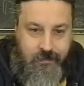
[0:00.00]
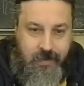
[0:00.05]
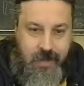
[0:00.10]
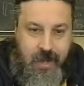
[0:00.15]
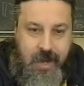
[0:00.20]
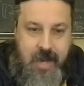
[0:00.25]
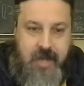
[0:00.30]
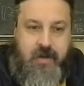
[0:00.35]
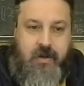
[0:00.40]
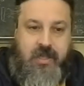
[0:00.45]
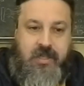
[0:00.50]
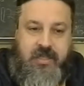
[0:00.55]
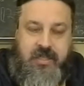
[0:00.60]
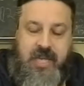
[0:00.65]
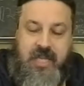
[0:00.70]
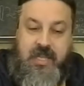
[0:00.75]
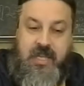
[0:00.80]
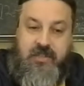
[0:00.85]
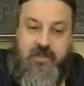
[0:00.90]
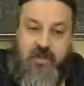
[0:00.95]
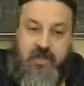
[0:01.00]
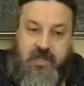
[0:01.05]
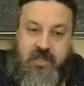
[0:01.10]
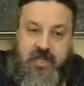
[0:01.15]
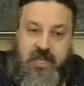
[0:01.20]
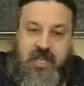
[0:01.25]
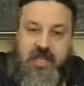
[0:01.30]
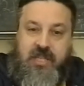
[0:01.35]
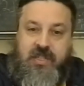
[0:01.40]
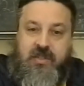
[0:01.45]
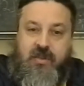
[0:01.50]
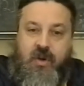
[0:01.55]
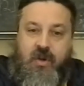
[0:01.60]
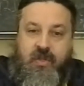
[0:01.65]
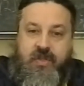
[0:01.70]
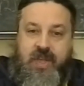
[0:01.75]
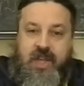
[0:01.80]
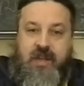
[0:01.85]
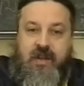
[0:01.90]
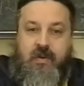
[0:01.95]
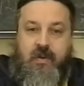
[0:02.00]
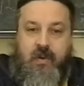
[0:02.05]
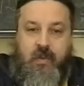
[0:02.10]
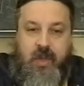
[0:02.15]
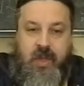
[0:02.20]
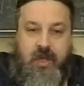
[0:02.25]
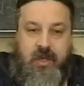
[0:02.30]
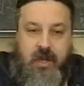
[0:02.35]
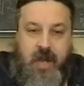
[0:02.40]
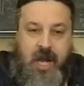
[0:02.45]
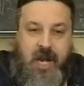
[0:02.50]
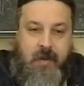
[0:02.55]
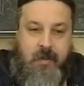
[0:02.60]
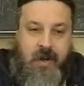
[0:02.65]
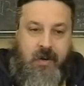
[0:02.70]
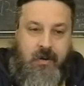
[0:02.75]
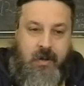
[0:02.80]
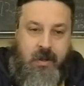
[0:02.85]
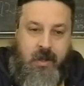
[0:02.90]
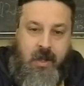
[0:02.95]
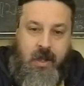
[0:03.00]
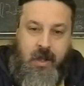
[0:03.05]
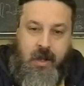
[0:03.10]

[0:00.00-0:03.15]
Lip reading: And you can see this. You can see this whole thing when they talk about